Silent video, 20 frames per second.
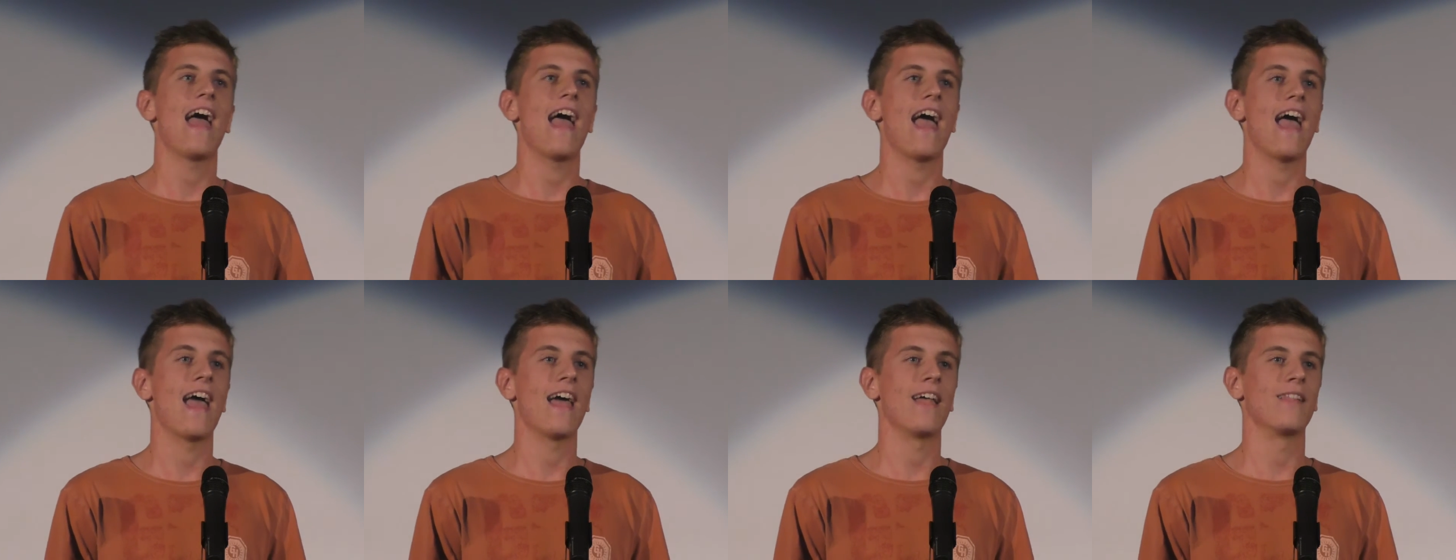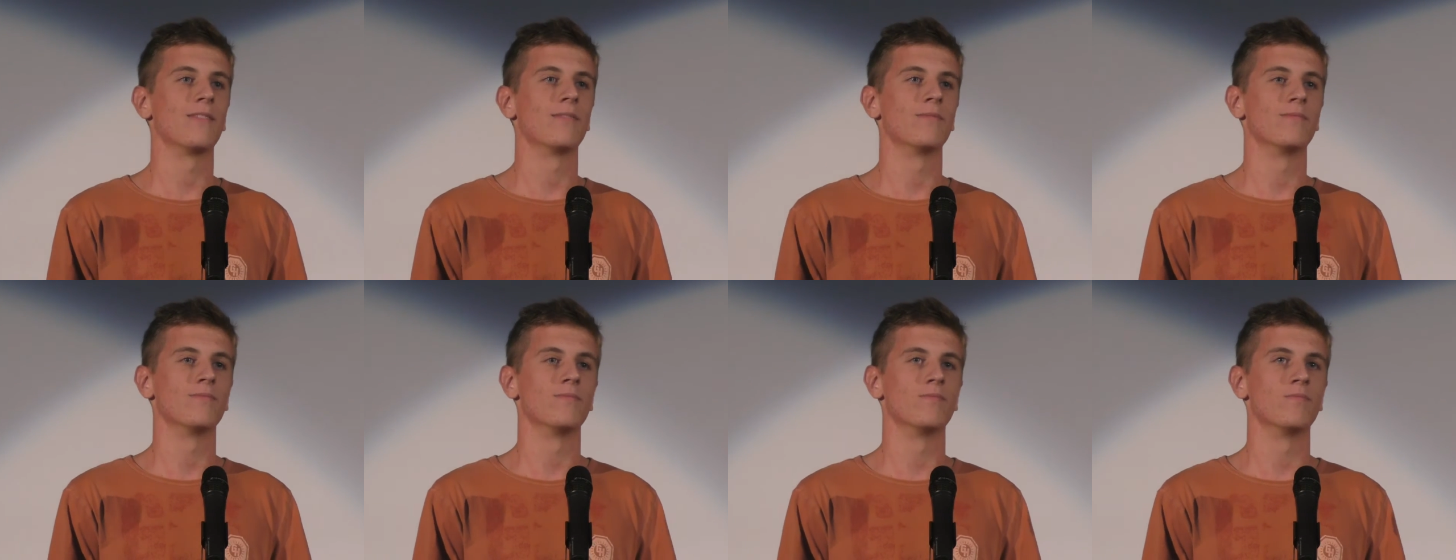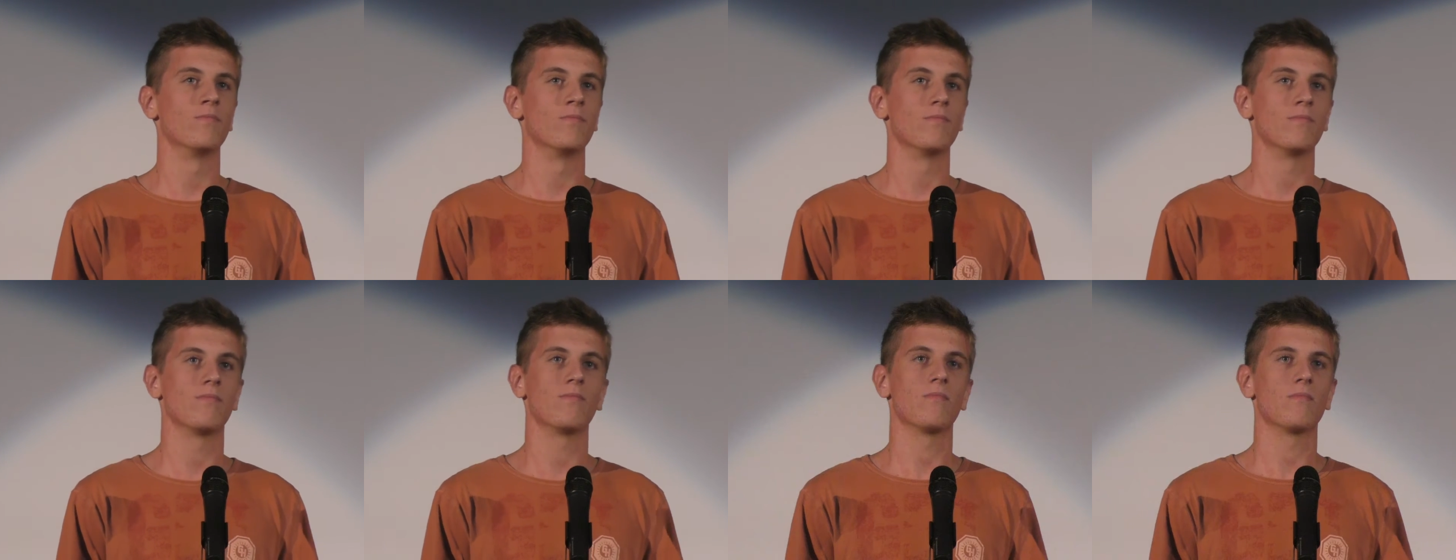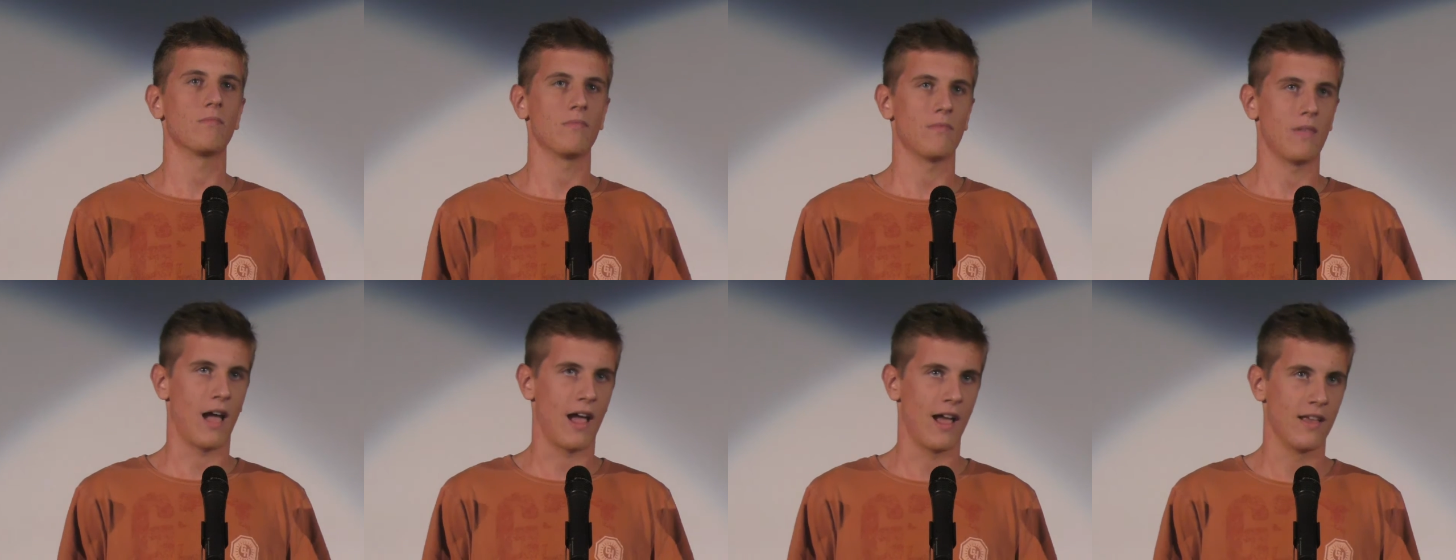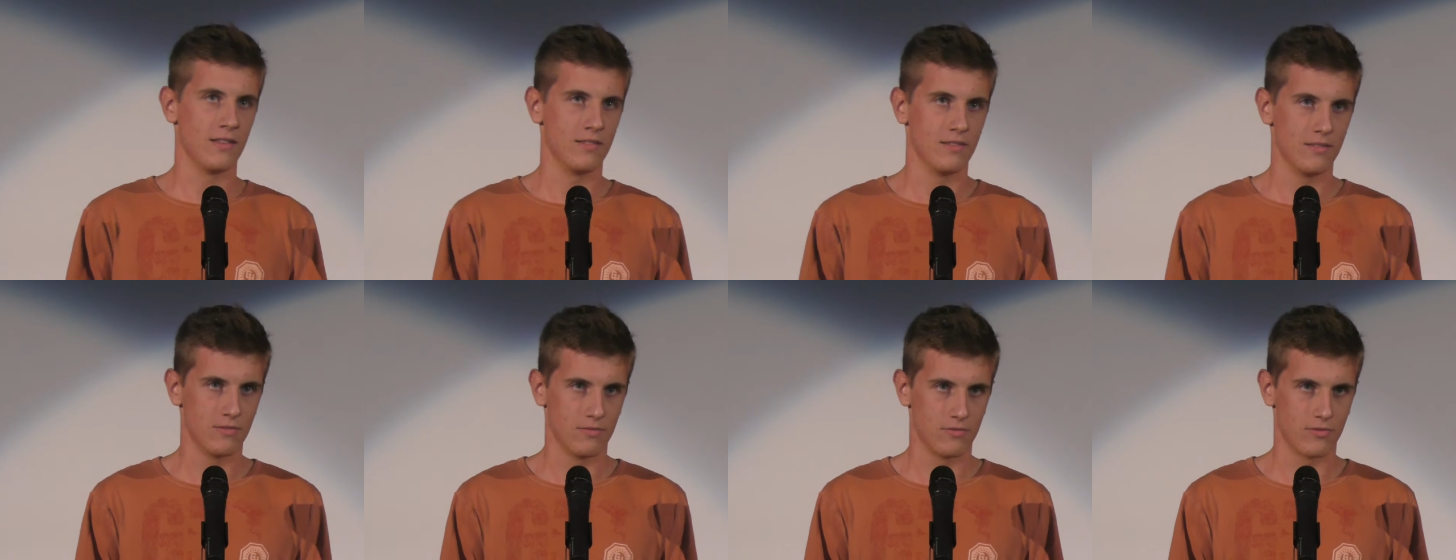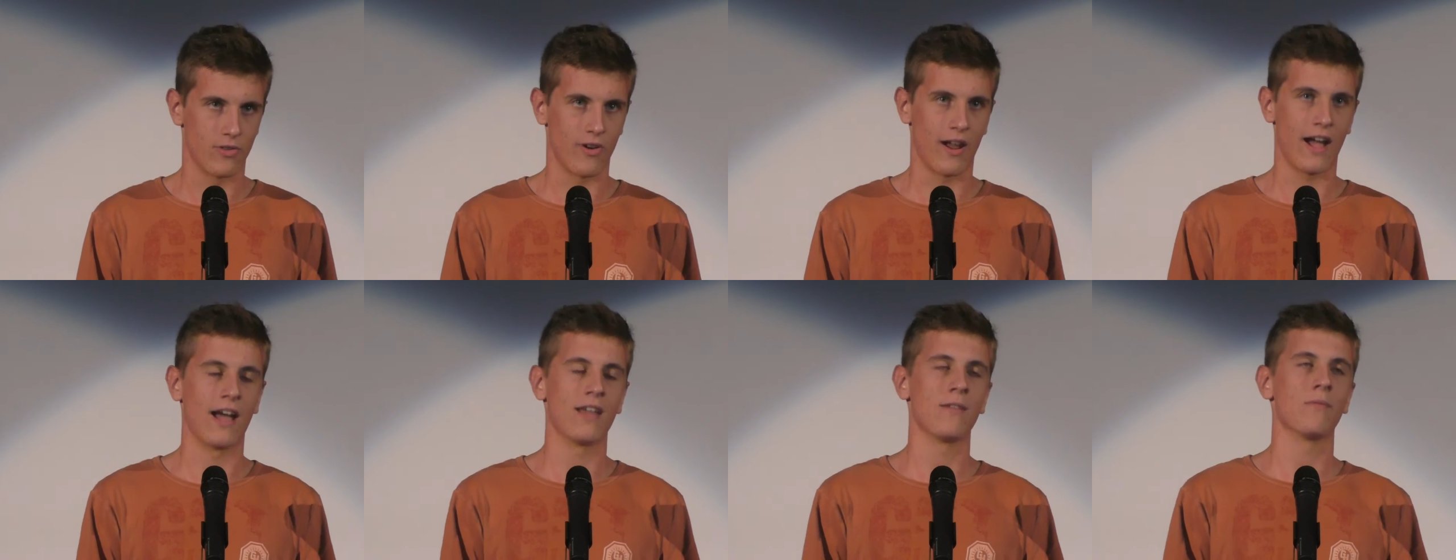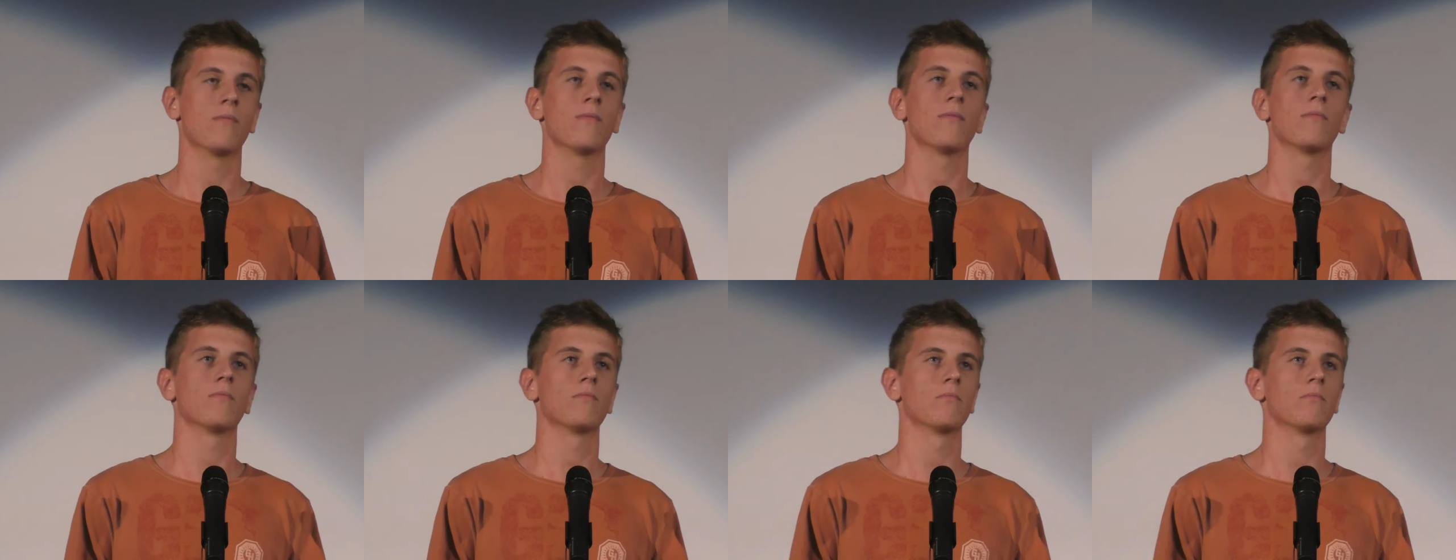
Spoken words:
and I try,